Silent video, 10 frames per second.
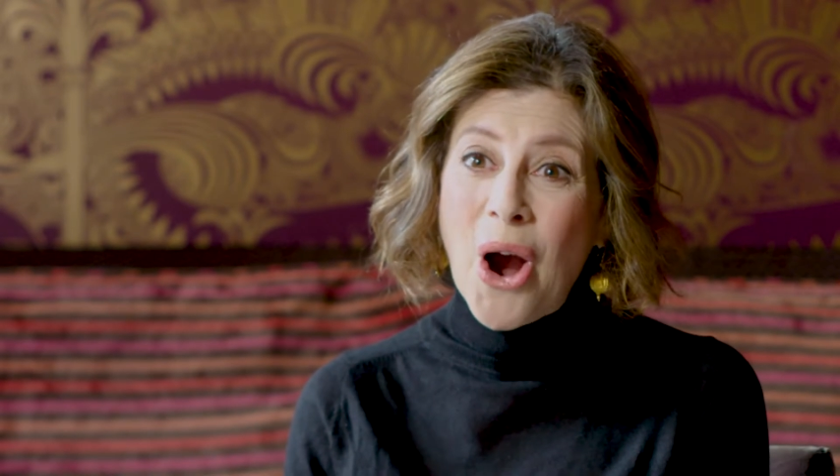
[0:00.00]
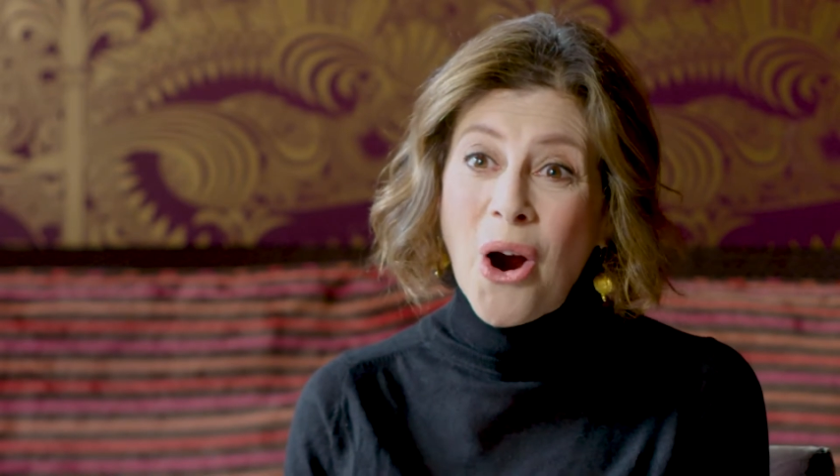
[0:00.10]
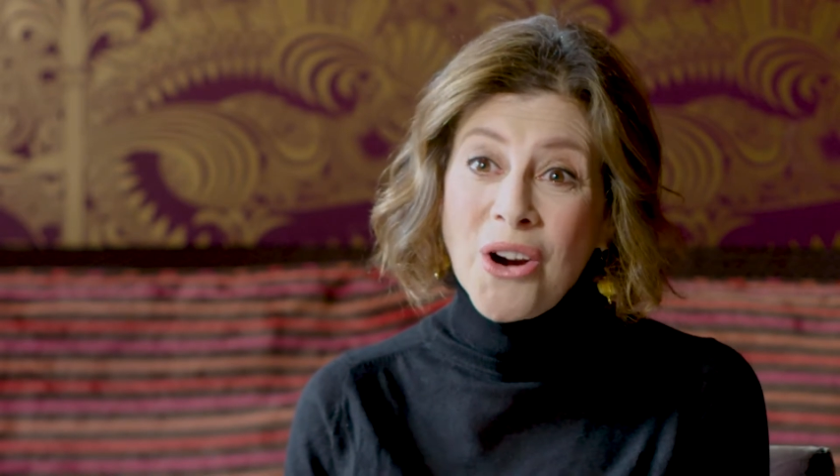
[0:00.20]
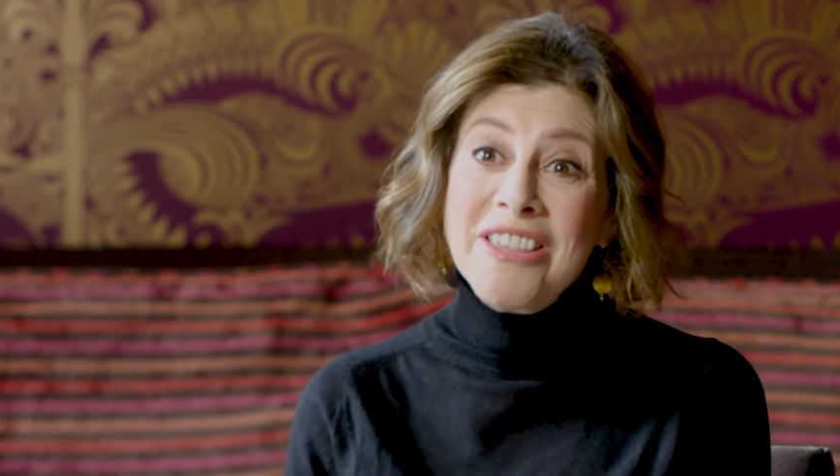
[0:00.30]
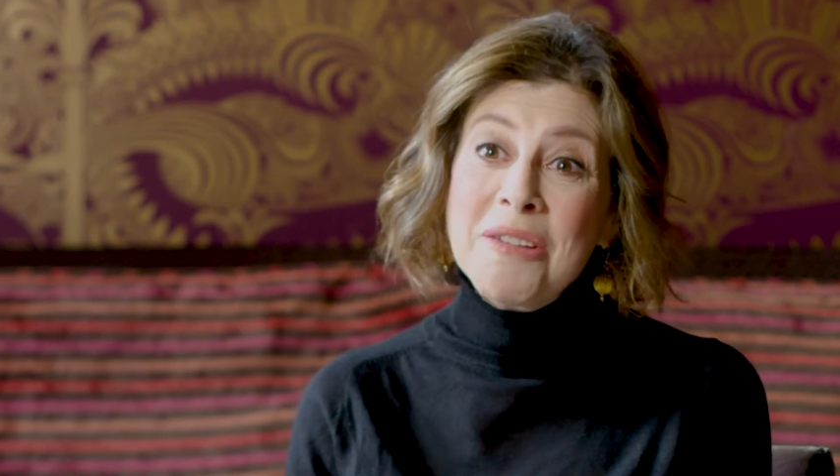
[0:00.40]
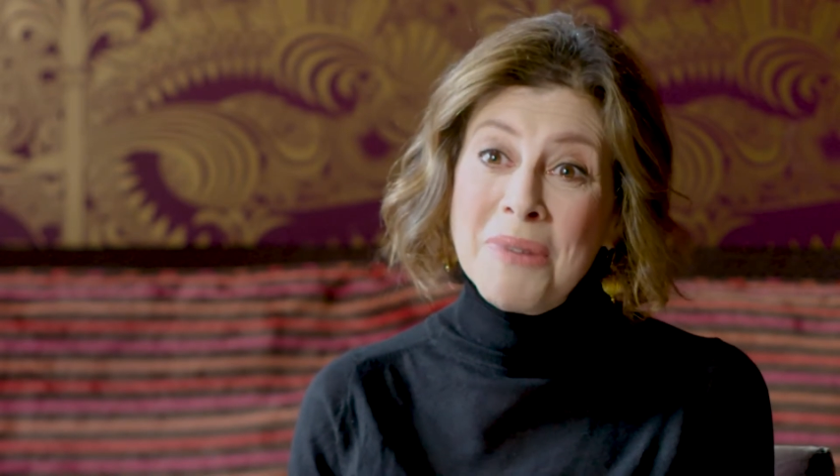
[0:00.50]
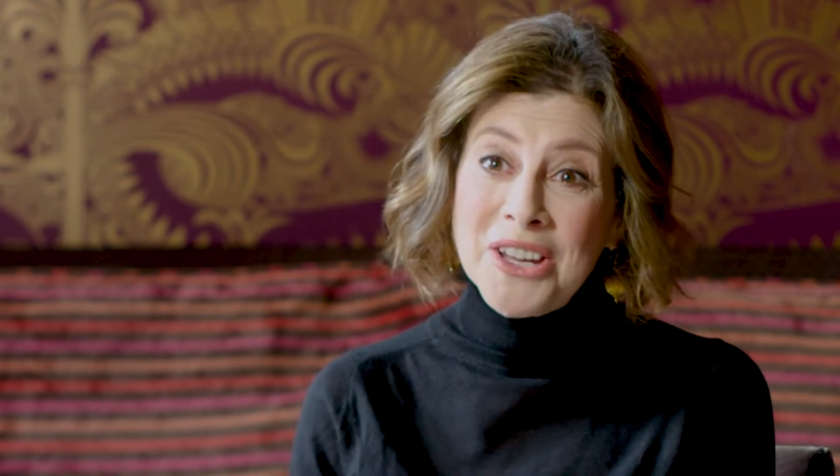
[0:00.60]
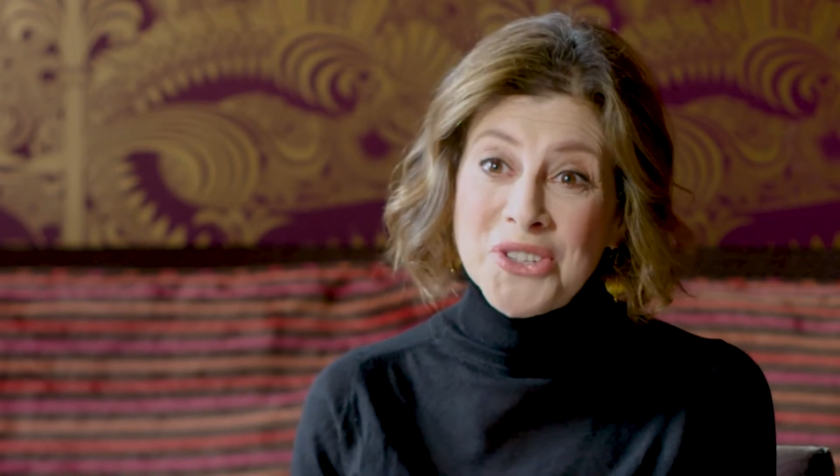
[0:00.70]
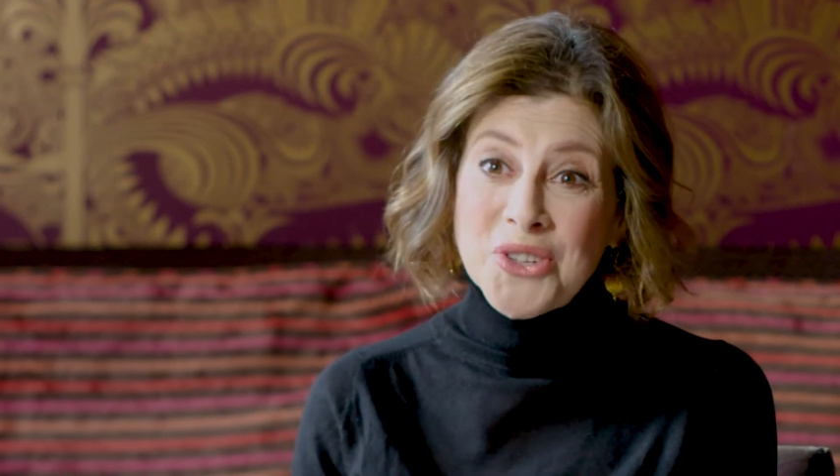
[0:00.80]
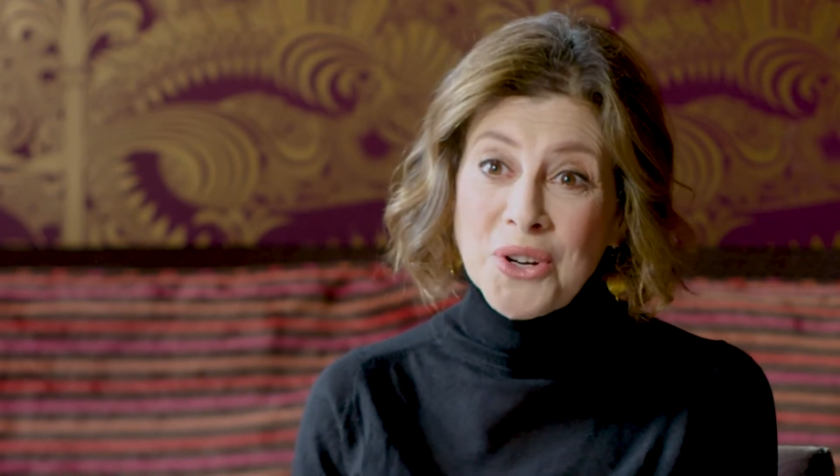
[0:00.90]
Are they
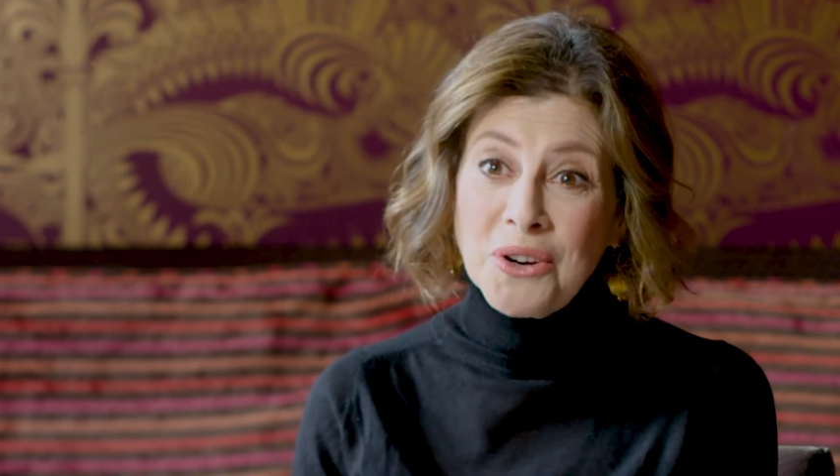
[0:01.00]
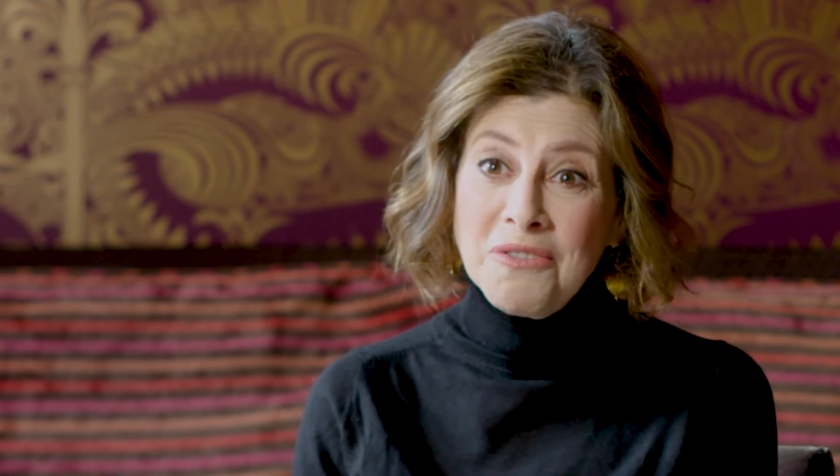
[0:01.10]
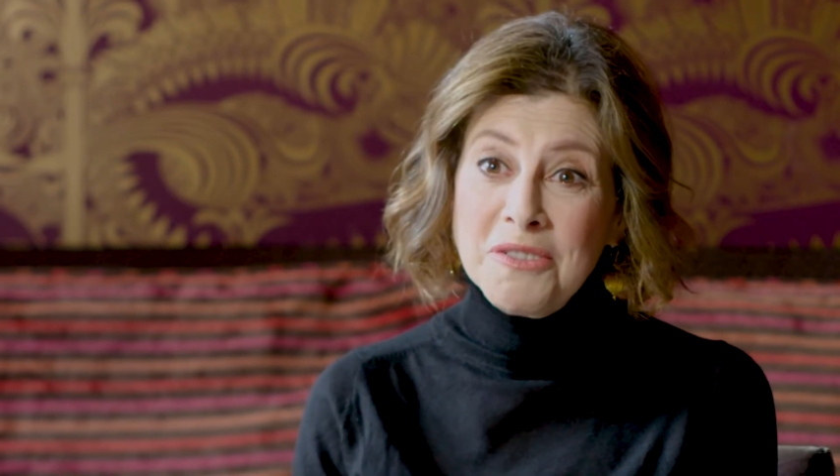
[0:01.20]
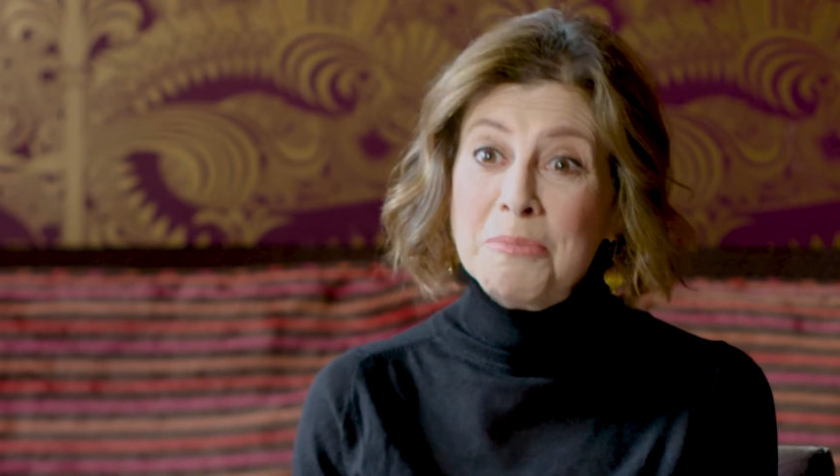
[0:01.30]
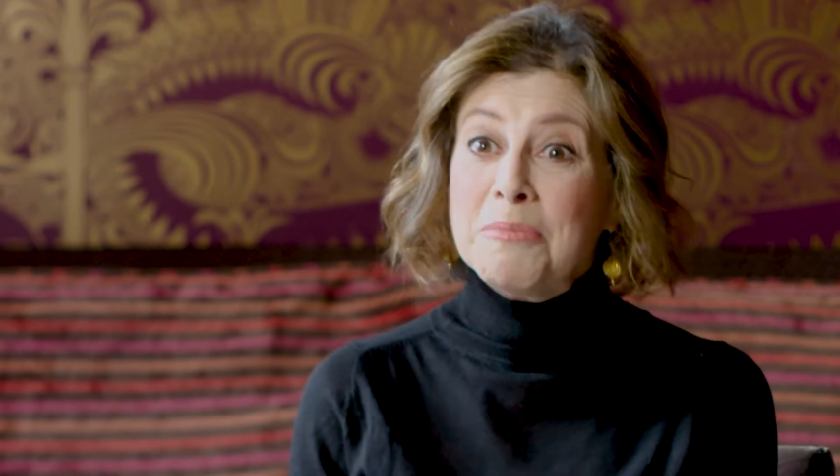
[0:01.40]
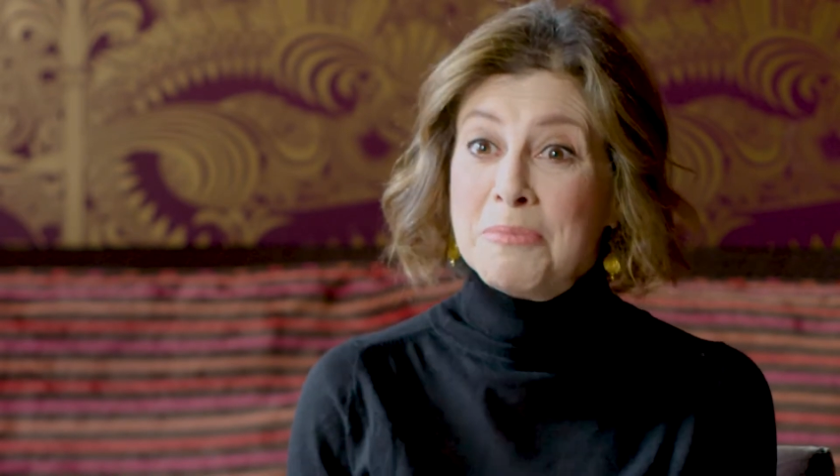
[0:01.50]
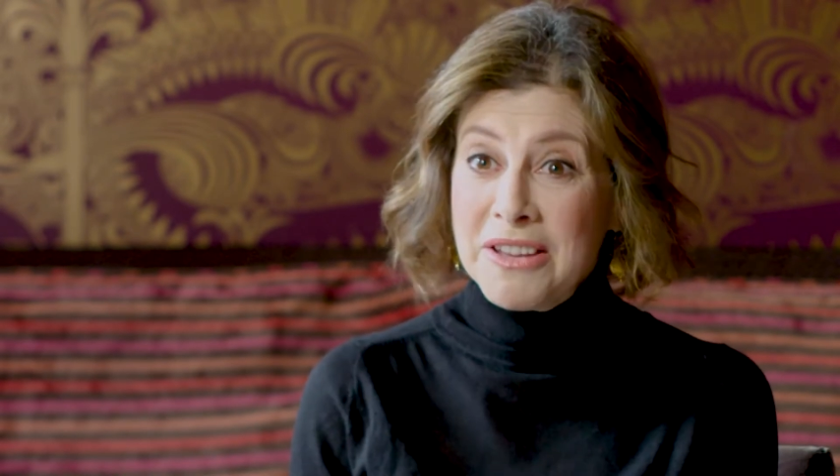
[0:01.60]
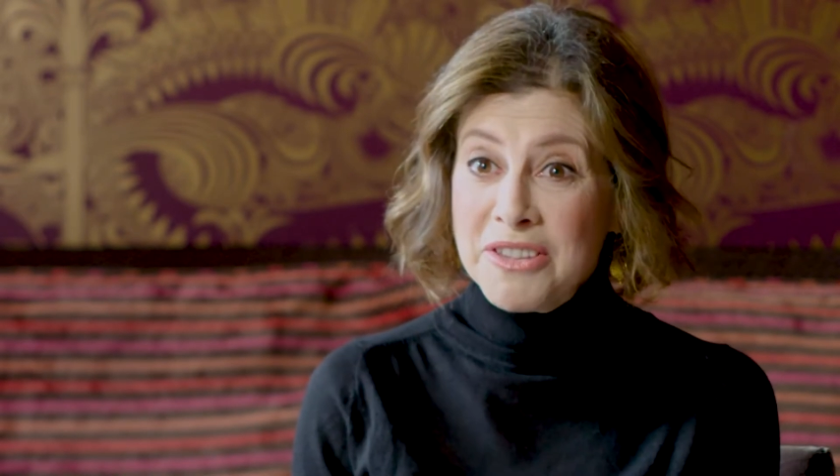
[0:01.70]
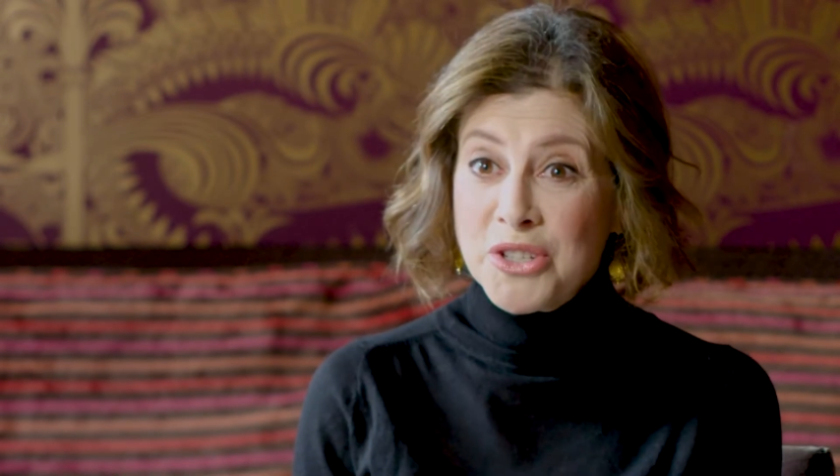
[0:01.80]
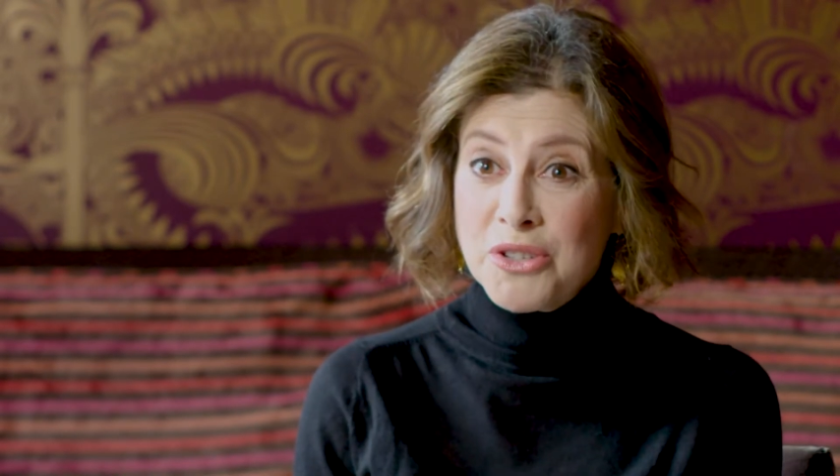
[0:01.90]
best served
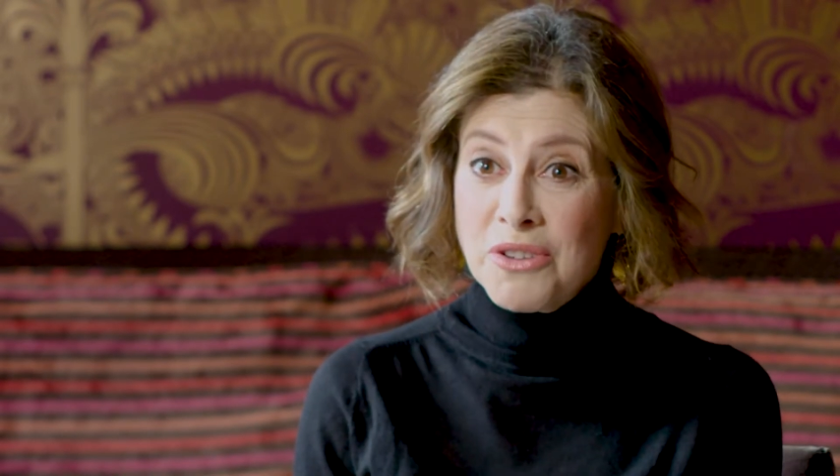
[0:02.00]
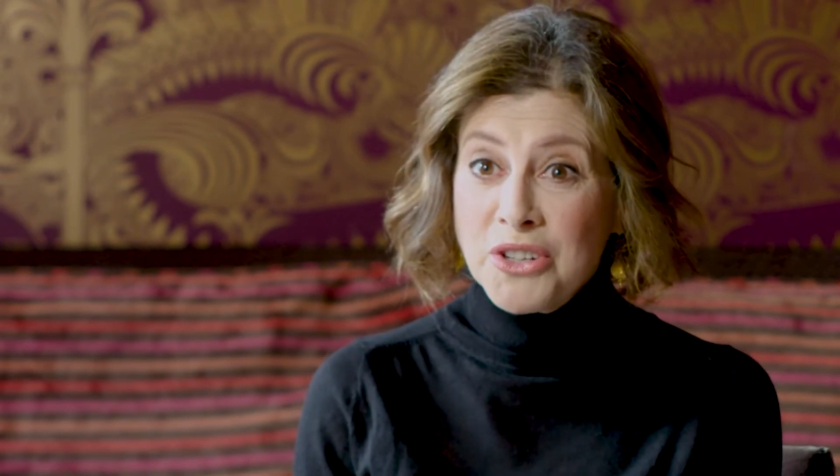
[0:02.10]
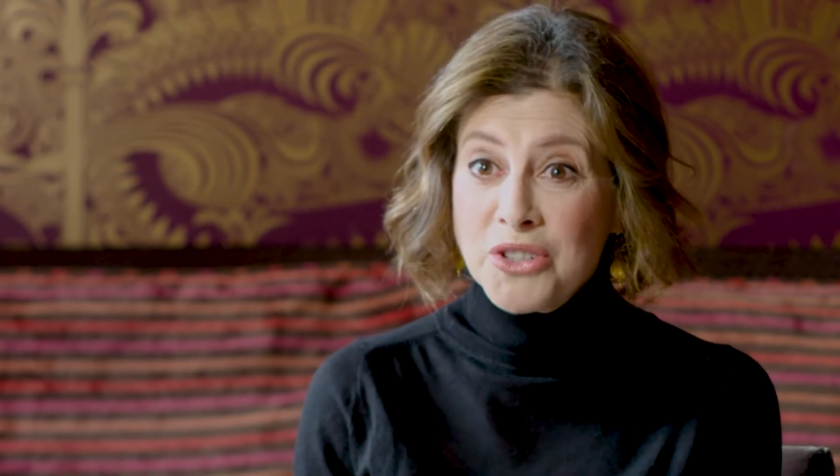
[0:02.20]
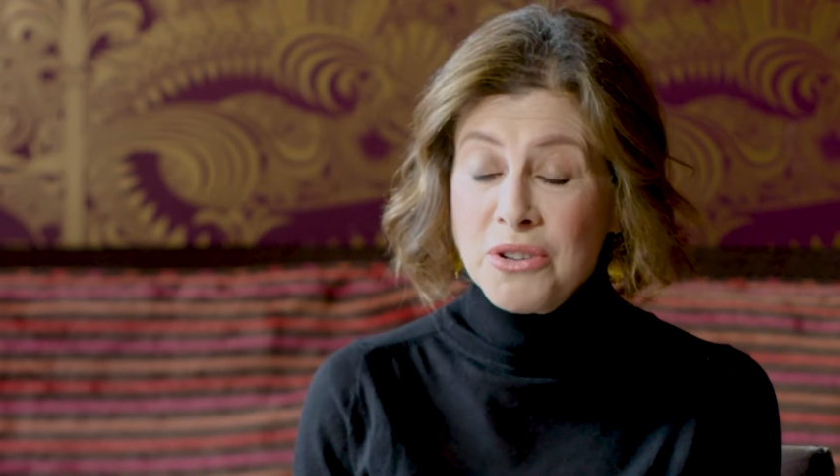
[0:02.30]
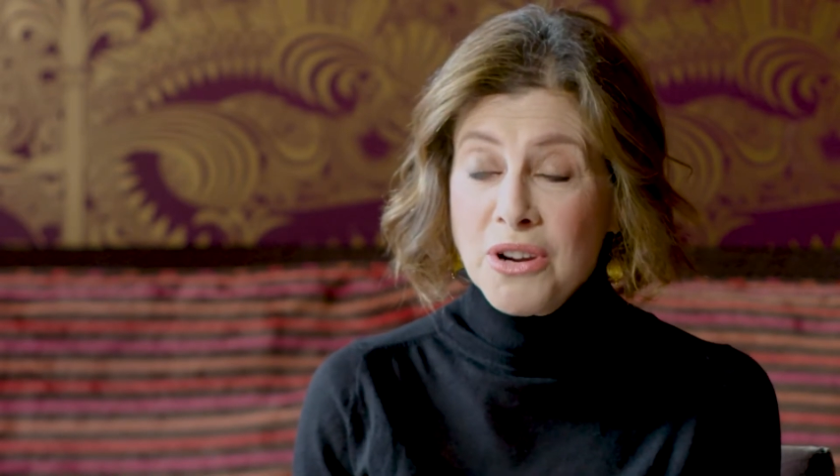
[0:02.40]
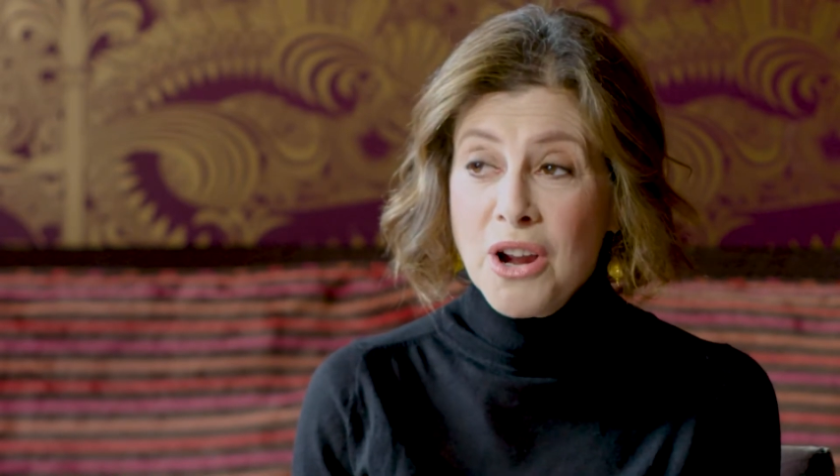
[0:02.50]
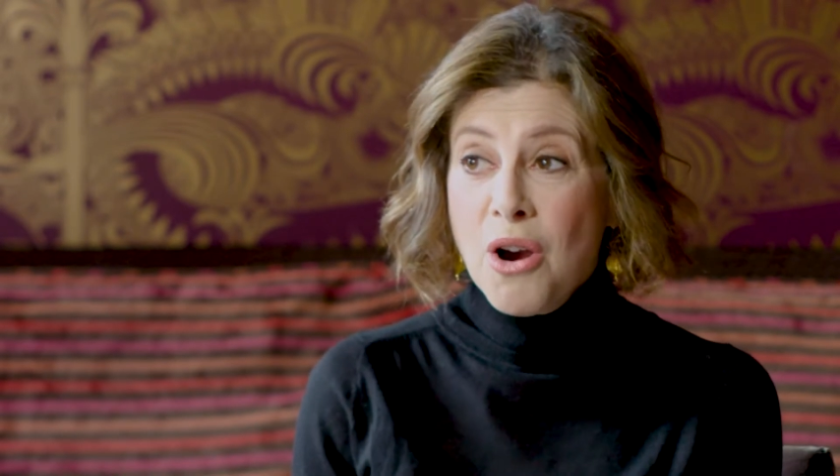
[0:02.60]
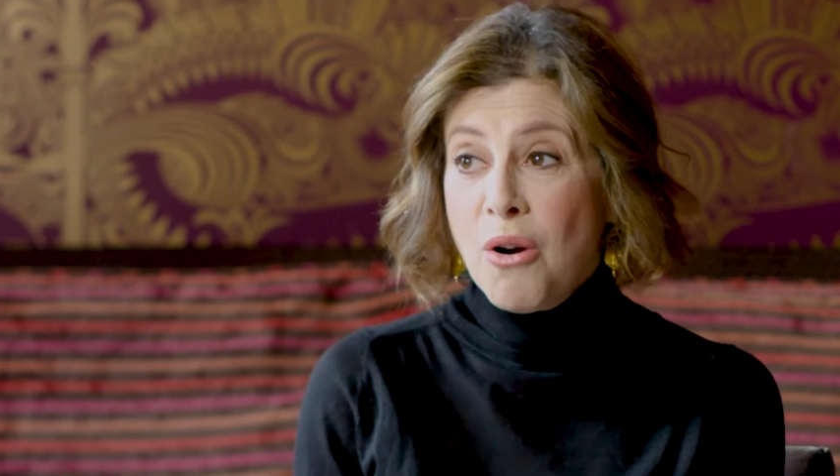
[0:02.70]
by this structure,